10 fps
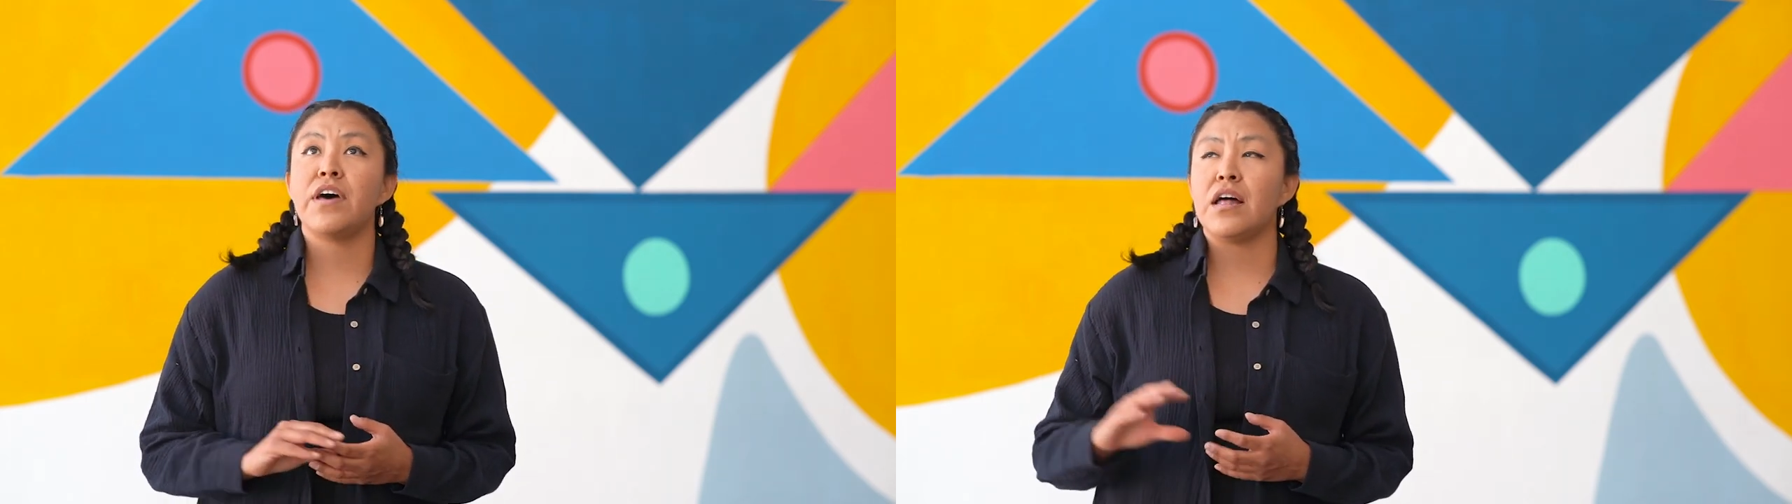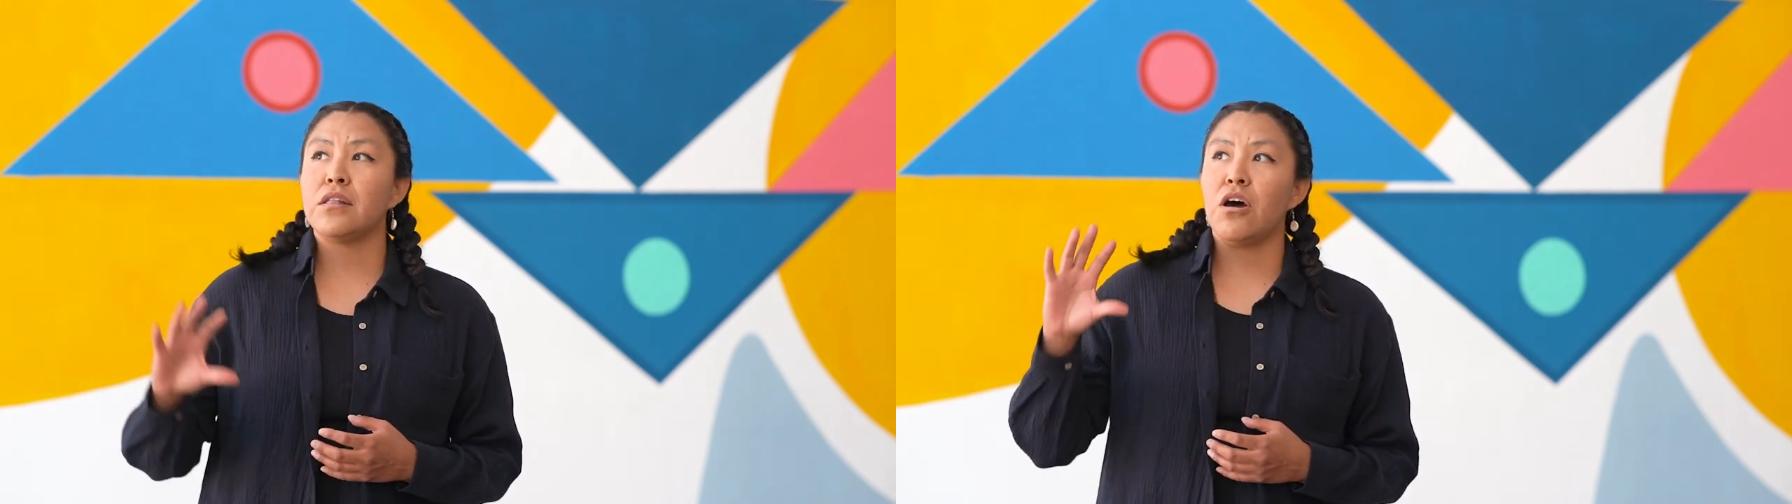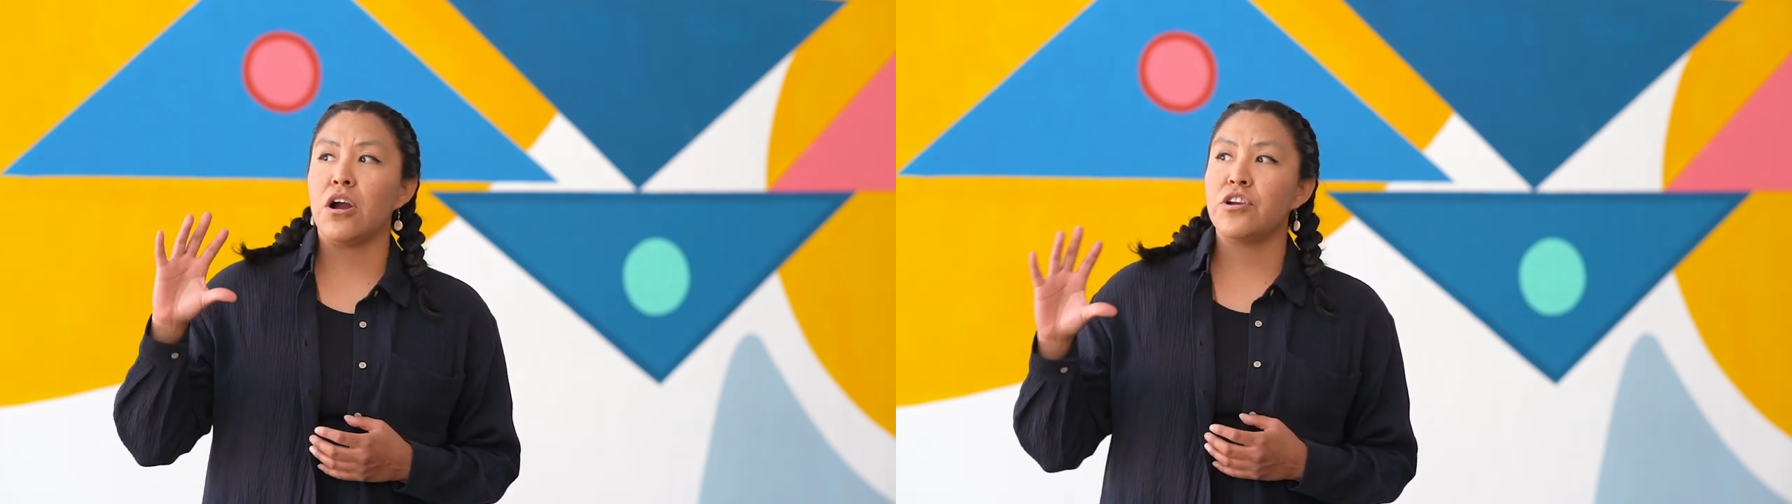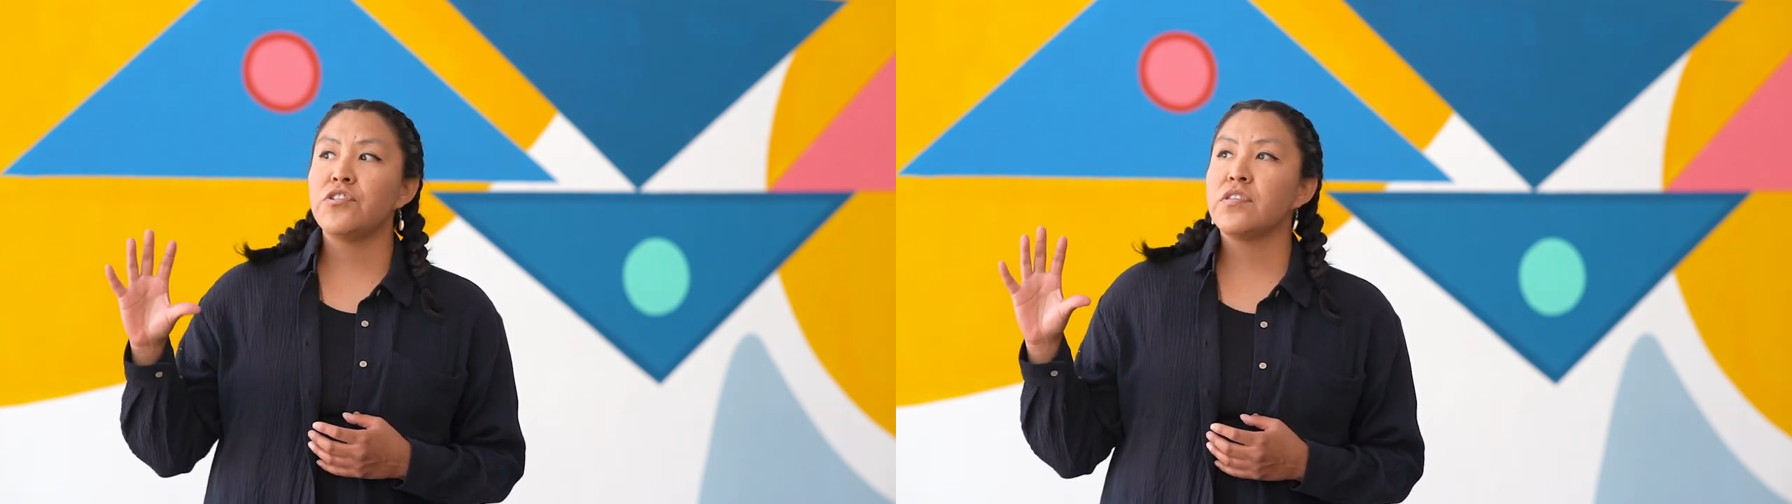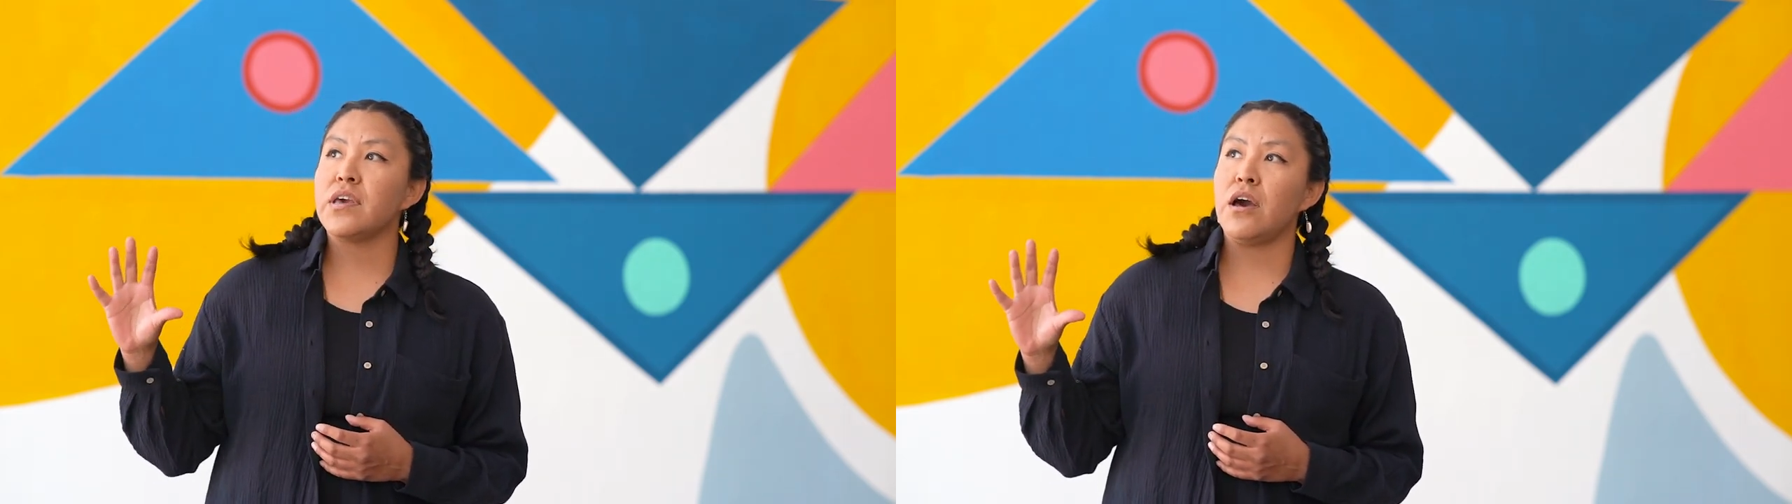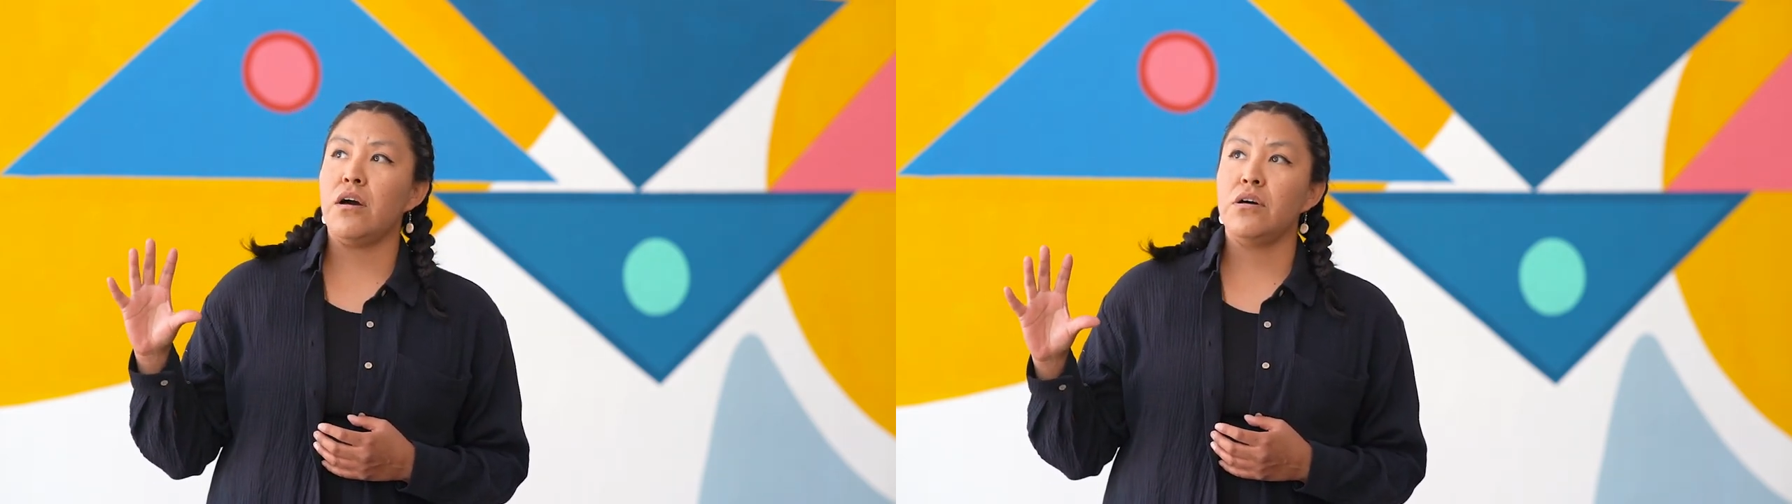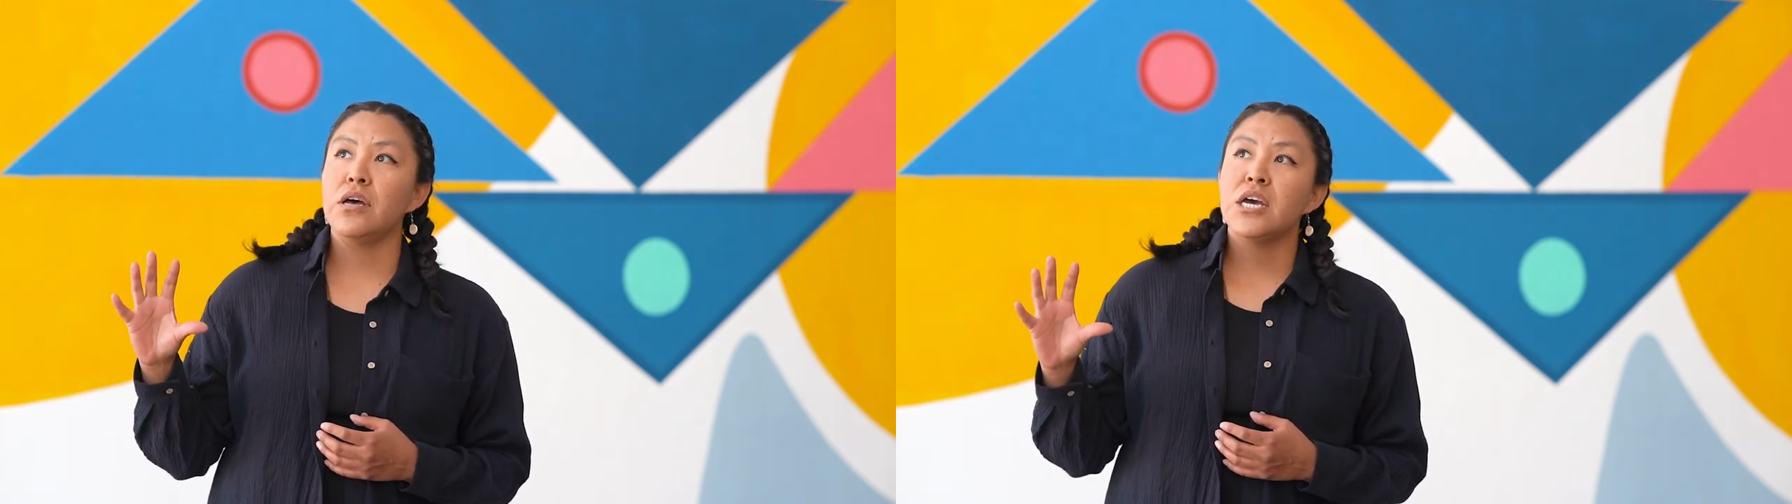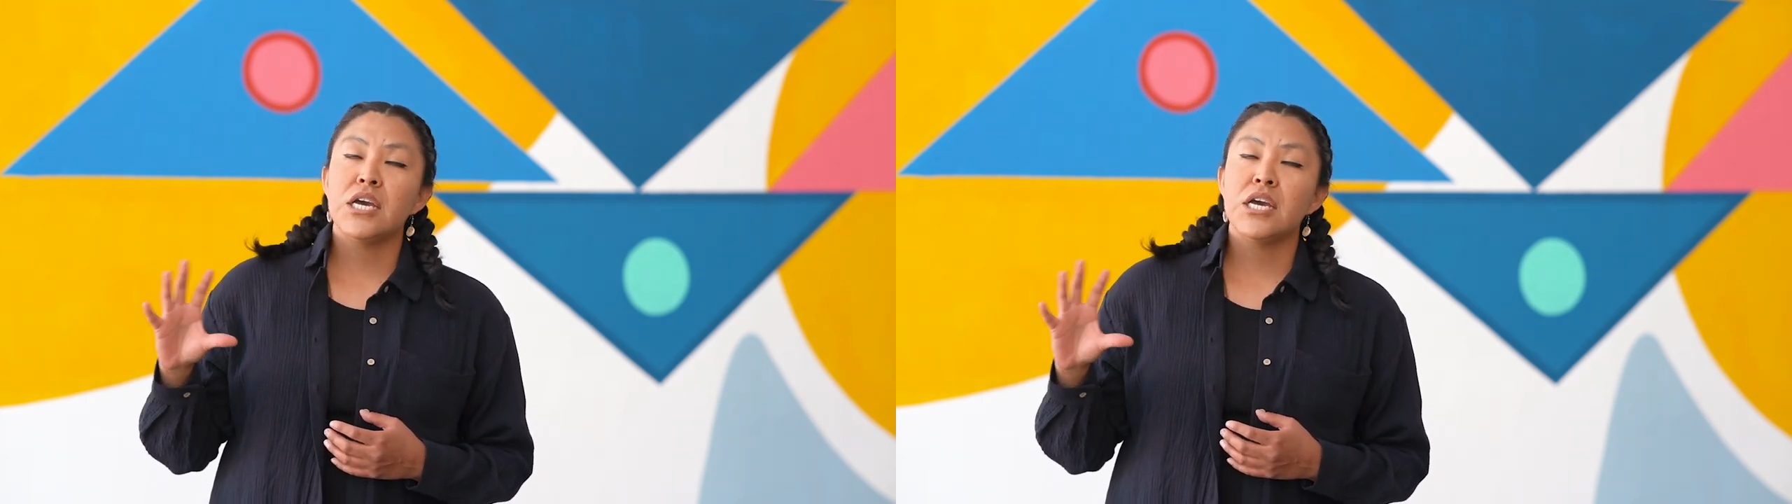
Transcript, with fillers: that large scale